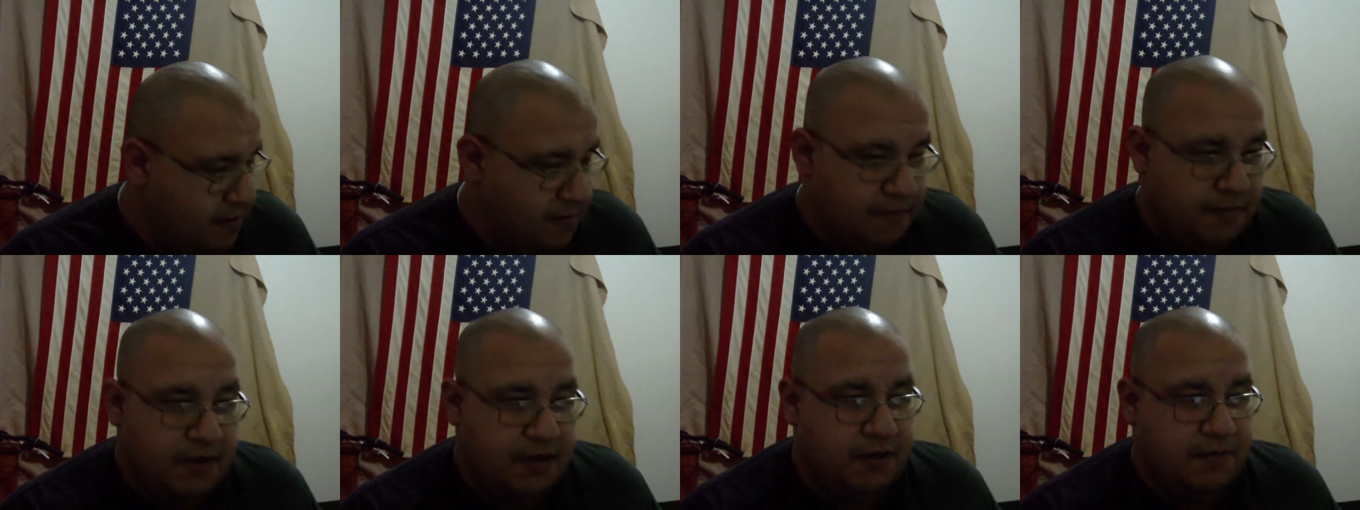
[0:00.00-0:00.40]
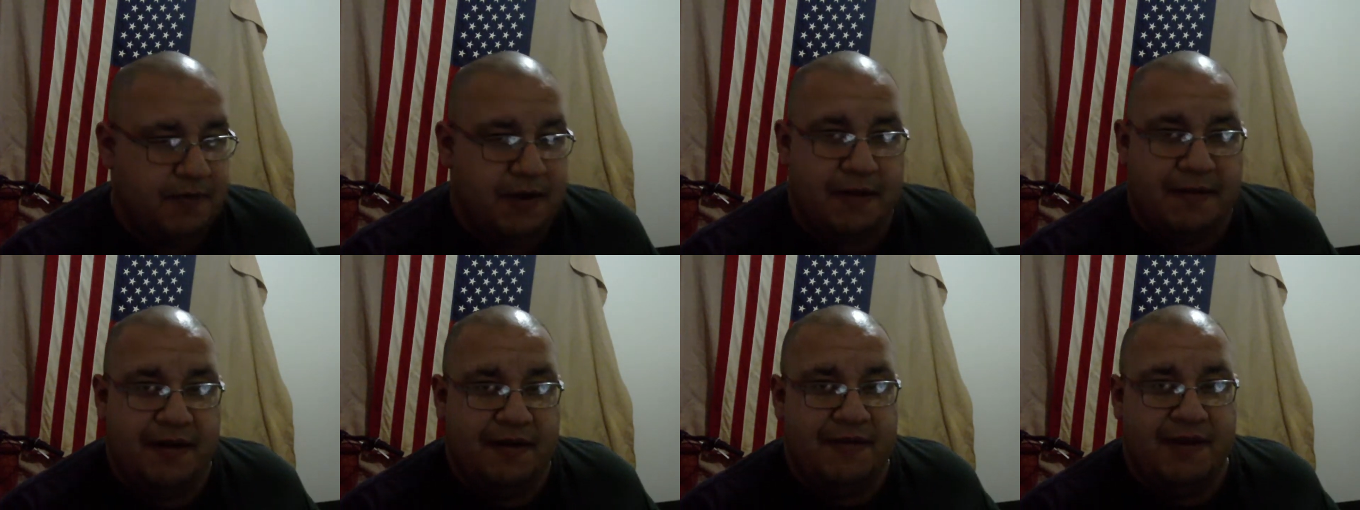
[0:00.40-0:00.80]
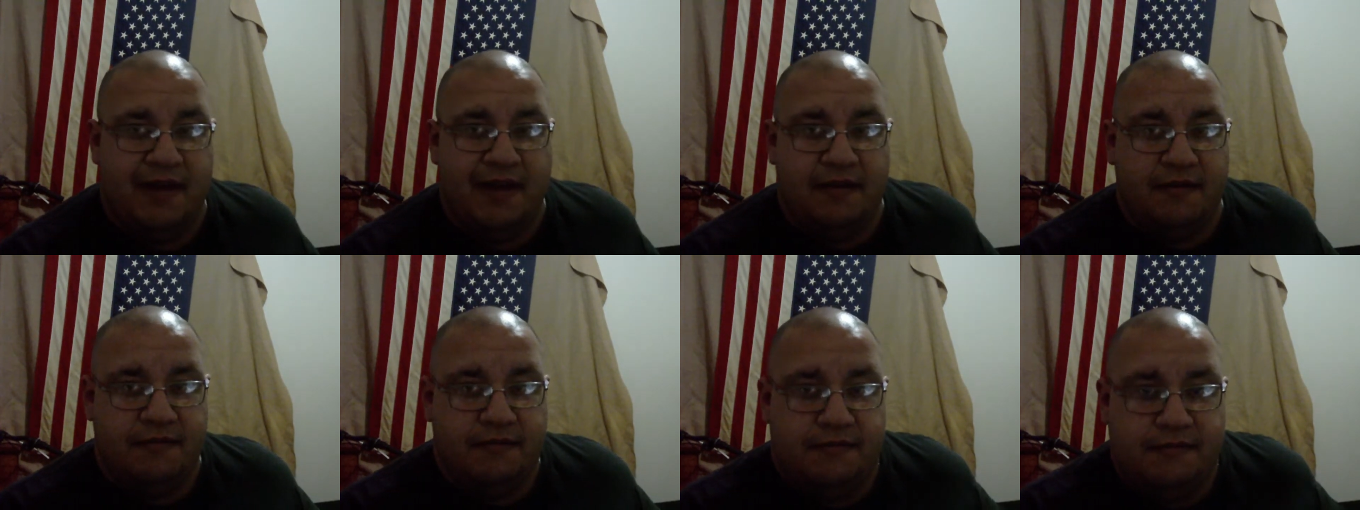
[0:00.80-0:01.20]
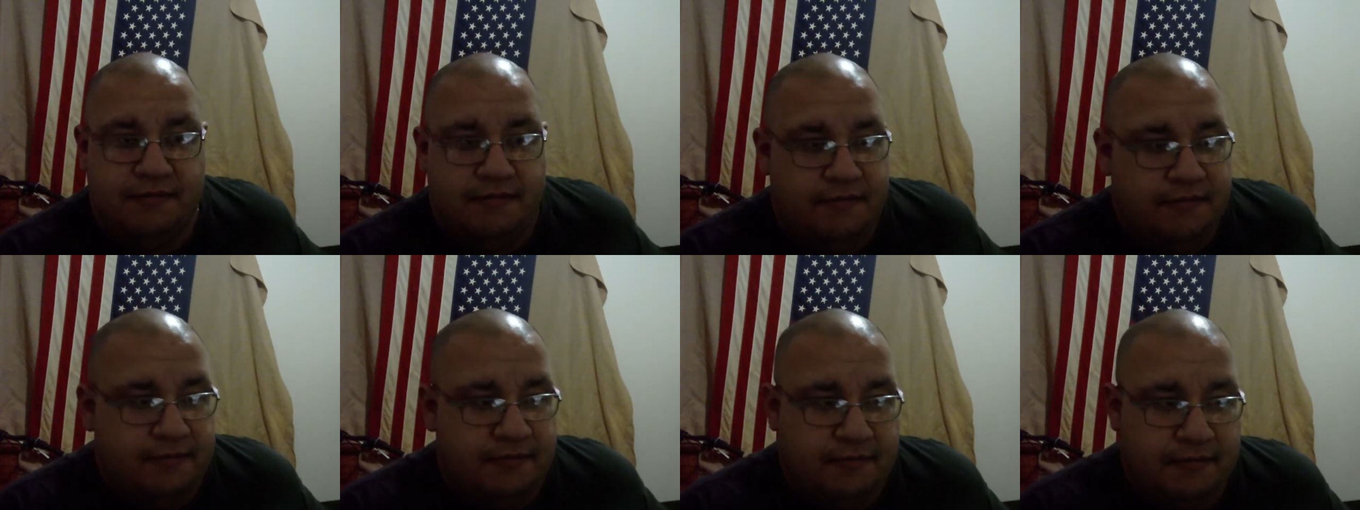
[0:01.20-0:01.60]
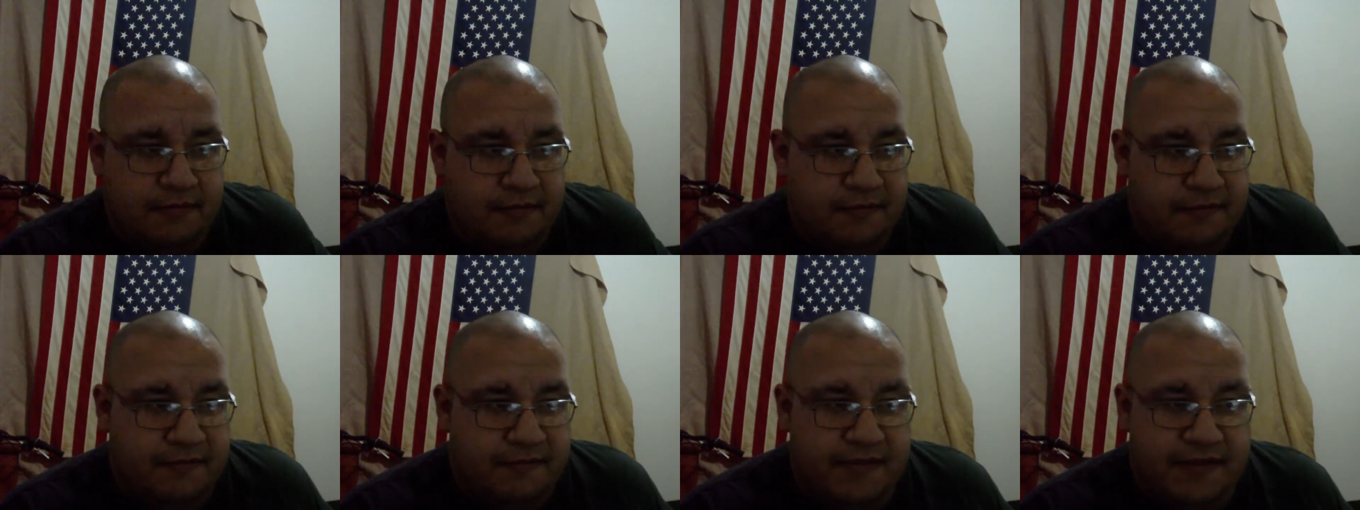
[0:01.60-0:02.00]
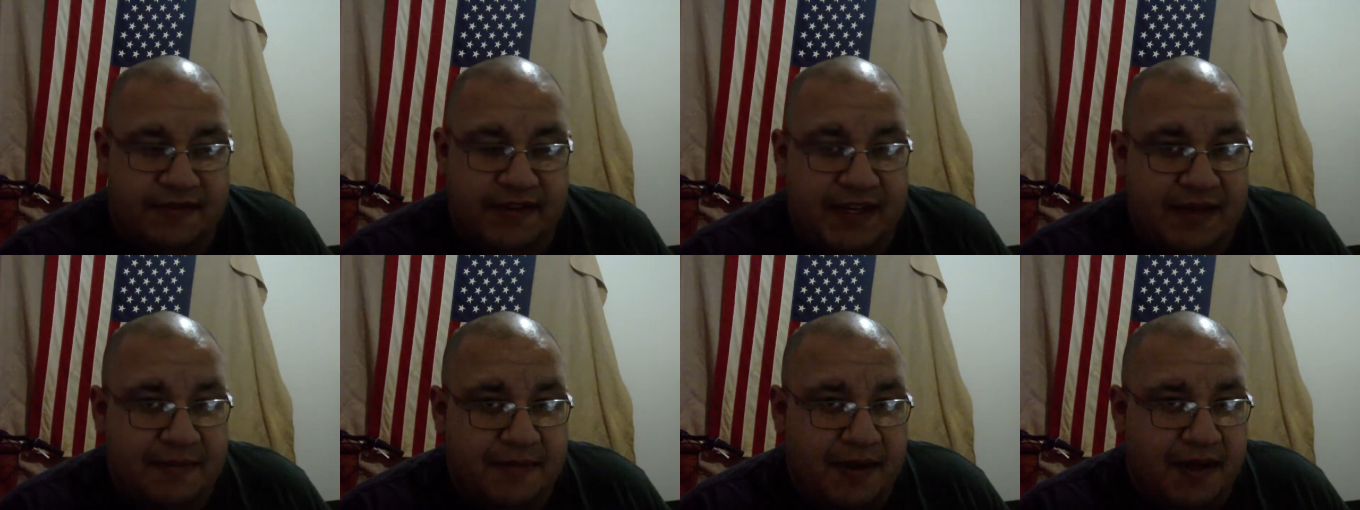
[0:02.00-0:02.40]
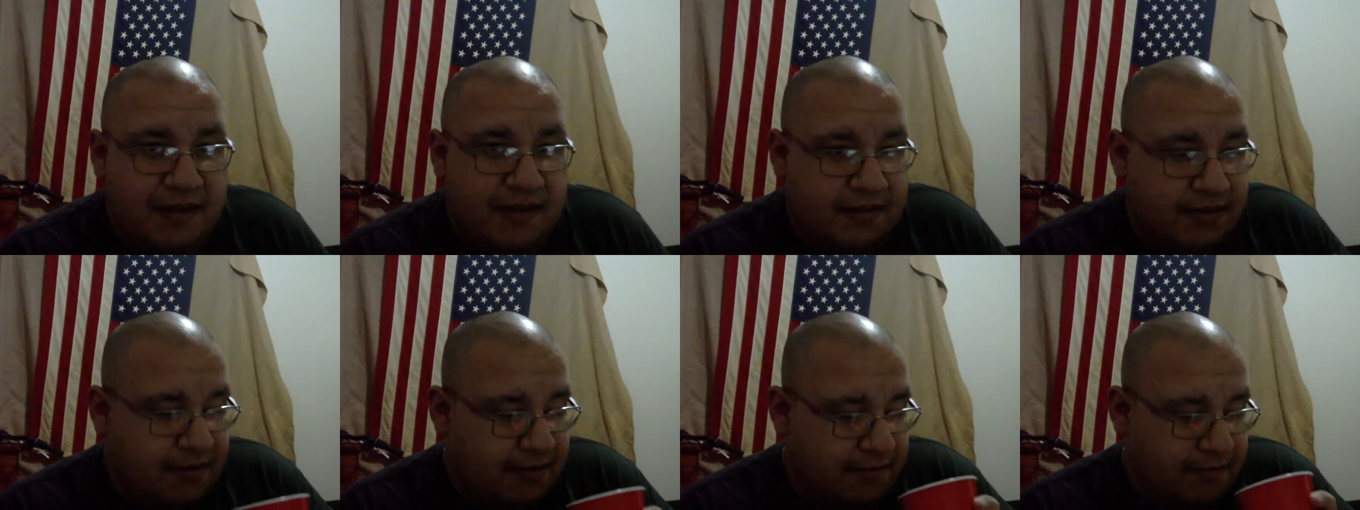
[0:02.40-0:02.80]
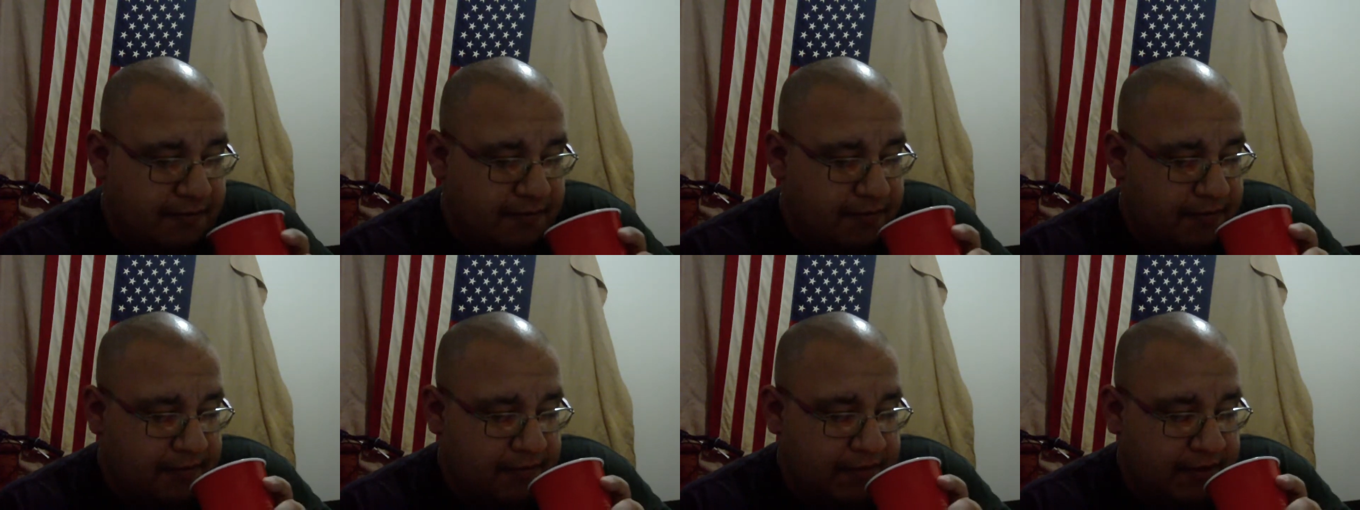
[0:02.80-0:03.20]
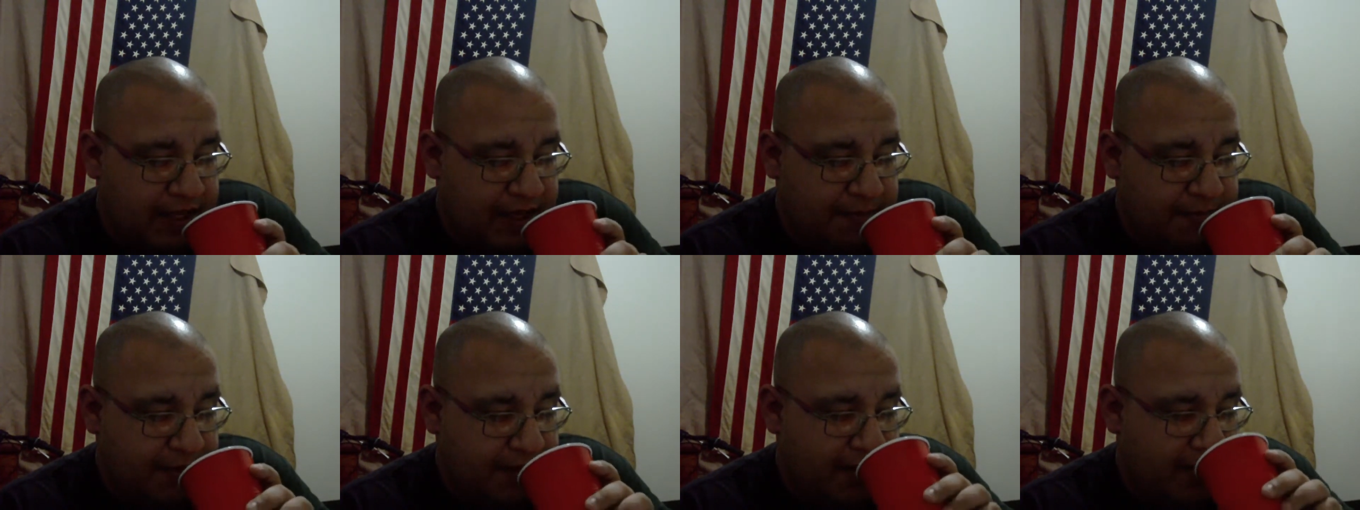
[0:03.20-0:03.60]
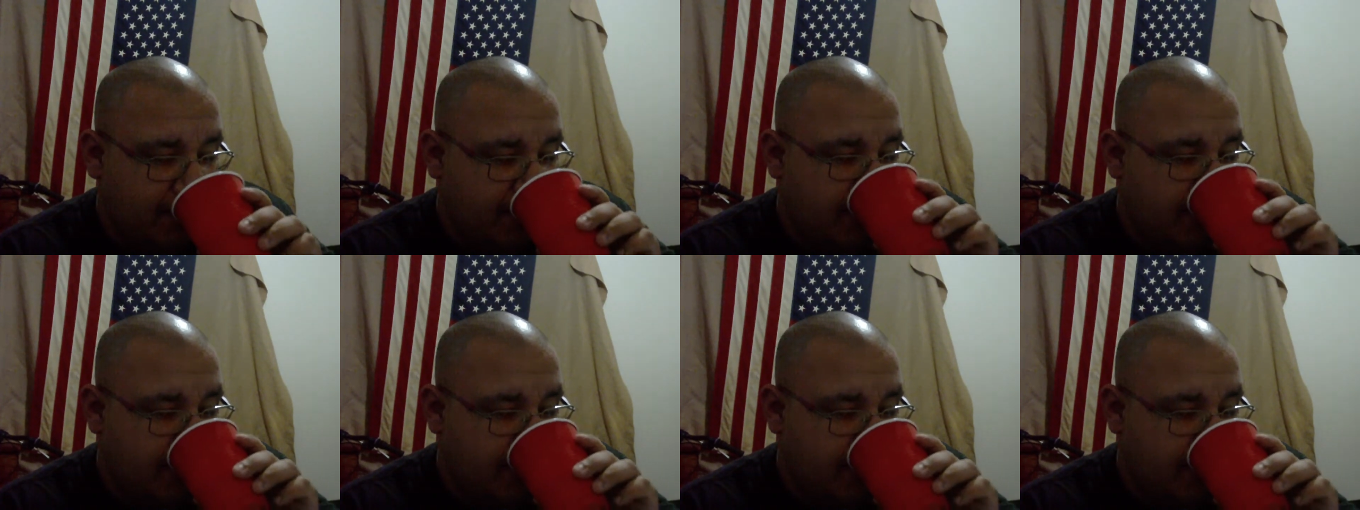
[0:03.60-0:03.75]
But it's probably around $15, $10.